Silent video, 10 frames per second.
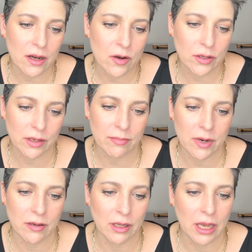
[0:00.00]
Holy
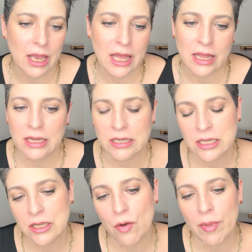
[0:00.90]
moly. There's
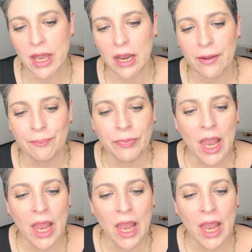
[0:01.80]
so many.